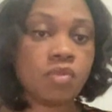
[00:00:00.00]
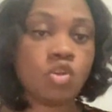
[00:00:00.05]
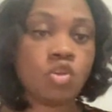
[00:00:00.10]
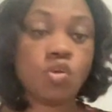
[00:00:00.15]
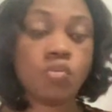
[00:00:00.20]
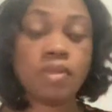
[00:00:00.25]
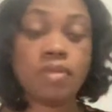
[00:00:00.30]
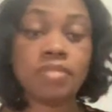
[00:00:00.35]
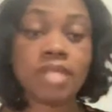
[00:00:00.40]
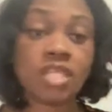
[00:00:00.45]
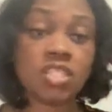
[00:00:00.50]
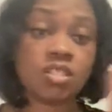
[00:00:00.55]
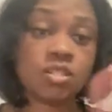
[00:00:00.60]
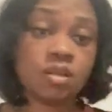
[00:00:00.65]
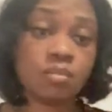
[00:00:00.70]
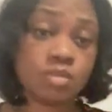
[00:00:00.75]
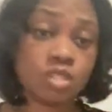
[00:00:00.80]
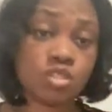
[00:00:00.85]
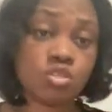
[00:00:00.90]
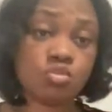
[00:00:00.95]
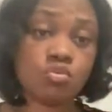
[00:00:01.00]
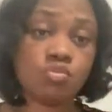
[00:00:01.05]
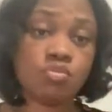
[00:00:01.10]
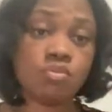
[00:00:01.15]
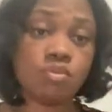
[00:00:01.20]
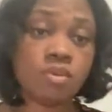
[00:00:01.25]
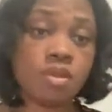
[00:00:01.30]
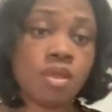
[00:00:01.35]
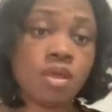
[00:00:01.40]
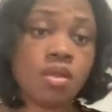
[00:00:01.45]
that was actually number two,
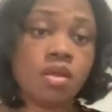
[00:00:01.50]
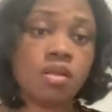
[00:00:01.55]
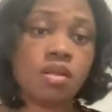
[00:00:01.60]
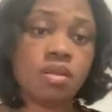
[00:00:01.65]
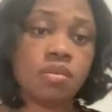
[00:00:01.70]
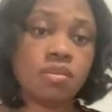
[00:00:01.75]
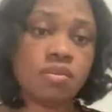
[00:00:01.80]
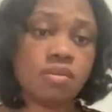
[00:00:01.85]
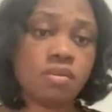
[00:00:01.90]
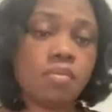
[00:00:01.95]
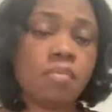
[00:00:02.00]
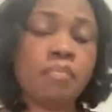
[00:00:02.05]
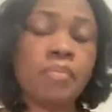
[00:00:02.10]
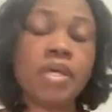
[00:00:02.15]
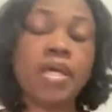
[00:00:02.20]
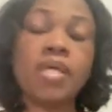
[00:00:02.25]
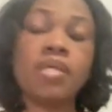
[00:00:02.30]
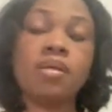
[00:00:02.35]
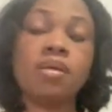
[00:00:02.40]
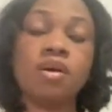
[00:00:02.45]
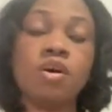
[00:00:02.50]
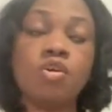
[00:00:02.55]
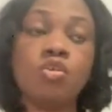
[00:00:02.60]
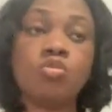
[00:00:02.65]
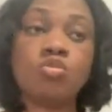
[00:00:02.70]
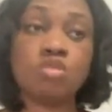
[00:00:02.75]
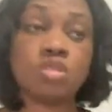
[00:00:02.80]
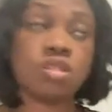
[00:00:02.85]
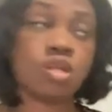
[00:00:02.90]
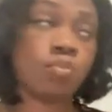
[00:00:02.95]
but
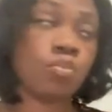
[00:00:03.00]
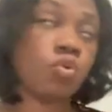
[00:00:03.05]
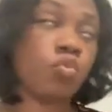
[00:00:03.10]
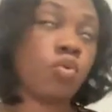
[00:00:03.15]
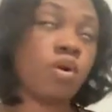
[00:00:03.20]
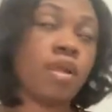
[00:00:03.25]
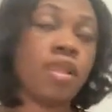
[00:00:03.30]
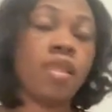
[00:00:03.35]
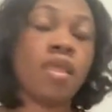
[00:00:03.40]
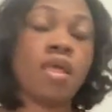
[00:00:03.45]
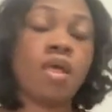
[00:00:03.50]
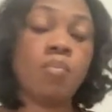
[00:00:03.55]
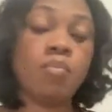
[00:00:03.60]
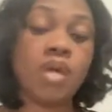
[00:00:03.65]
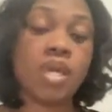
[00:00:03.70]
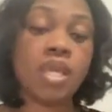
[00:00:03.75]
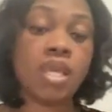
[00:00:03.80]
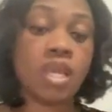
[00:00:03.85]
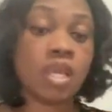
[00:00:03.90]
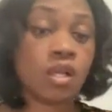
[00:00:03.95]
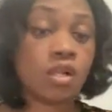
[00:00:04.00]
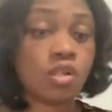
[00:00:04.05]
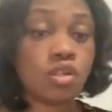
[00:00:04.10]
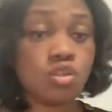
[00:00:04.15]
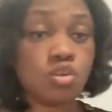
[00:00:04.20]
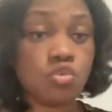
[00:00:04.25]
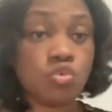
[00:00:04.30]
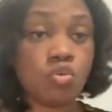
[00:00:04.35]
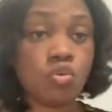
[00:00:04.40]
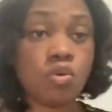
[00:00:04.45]
goals was number one. But
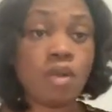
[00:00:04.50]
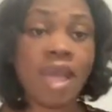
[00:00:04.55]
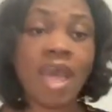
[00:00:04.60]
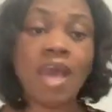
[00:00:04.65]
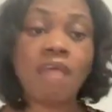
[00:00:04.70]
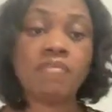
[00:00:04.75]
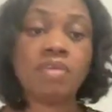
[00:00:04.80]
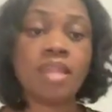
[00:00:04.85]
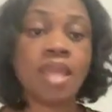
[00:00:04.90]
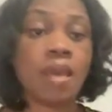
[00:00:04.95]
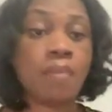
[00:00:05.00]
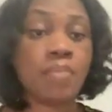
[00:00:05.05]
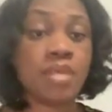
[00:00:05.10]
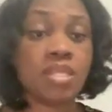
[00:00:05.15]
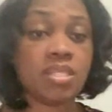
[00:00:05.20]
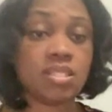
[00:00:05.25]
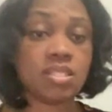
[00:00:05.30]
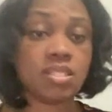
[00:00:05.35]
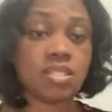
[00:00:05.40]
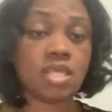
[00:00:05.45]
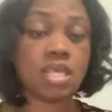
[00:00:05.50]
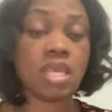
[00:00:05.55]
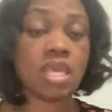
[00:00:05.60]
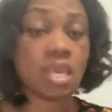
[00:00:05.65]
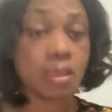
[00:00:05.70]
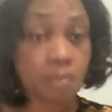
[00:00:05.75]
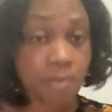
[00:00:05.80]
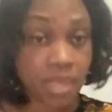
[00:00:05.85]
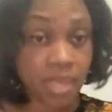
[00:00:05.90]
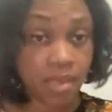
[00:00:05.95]
include having that business
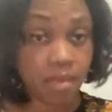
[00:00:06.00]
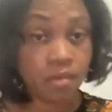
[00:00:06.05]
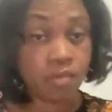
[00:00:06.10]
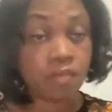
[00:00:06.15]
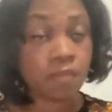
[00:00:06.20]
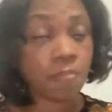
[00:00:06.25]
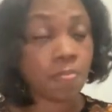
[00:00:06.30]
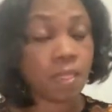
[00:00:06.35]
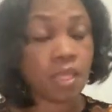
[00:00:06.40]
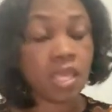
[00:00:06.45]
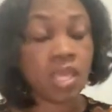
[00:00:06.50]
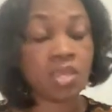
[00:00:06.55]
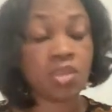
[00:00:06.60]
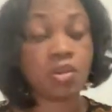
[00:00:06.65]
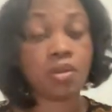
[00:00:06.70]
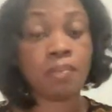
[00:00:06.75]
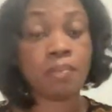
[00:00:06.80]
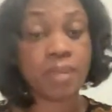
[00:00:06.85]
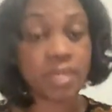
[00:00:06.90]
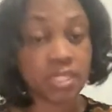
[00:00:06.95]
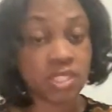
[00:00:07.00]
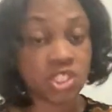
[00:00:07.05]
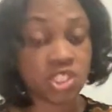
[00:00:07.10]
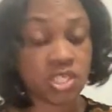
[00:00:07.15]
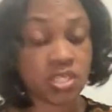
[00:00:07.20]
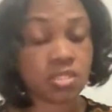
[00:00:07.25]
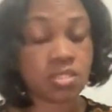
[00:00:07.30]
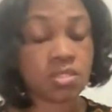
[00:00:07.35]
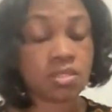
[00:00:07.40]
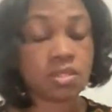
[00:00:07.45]
email in your
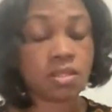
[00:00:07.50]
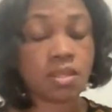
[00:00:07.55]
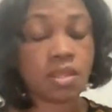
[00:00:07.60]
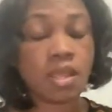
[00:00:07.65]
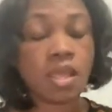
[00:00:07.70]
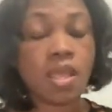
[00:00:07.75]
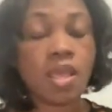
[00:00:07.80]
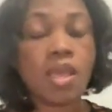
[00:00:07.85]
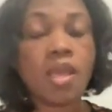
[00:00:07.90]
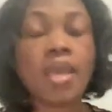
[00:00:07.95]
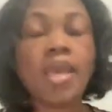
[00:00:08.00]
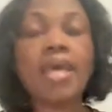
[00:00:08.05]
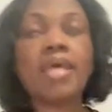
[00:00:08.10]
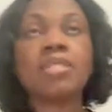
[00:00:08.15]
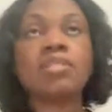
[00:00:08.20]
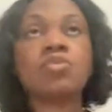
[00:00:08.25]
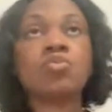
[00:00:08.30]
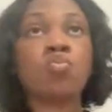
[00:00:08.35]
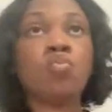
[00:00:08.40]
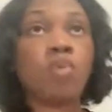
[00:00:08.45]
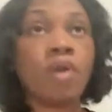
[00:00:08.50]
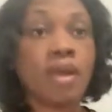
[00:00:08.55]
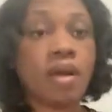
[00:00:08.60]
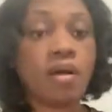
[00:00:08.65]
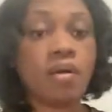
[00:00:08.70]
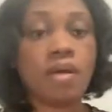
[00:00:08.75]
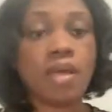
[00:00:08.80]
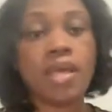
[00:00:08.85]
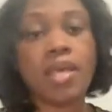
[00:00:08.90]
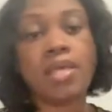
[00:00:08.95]
budget, as
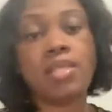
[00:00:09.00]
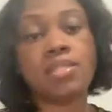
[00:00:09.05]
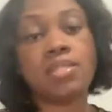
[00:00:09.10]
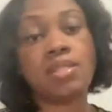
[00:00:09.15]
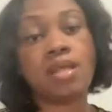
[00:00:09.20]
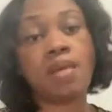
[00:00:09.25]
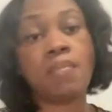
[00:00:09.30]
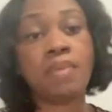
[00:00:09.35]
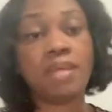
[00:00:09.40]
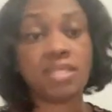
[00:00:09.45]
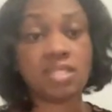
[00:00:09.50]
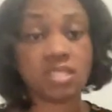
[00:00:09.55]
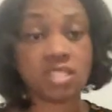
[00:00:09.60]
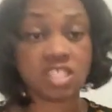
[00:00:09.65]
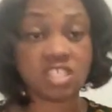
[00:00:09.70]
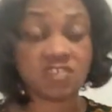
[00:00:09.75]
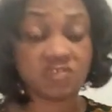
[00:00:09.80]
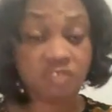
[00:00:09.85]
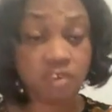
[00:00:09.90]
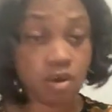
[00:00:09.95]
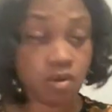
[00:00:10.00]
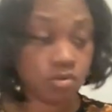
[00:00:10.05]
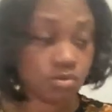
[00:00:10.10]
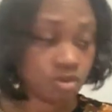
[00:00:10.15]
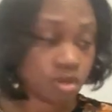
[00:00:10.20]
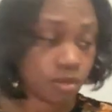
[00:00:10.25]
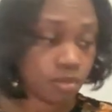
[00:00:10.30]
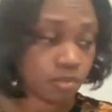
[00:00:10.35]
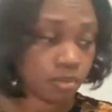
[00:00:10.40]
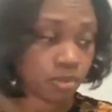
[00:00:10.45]
well as that business phone
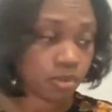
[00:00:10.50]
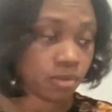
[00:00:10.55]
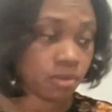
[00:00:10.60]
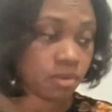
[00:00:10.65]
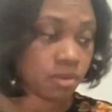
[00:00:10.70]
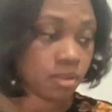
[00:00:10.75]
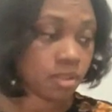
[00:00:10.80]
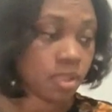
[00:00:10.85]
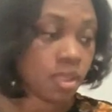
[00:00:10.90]
number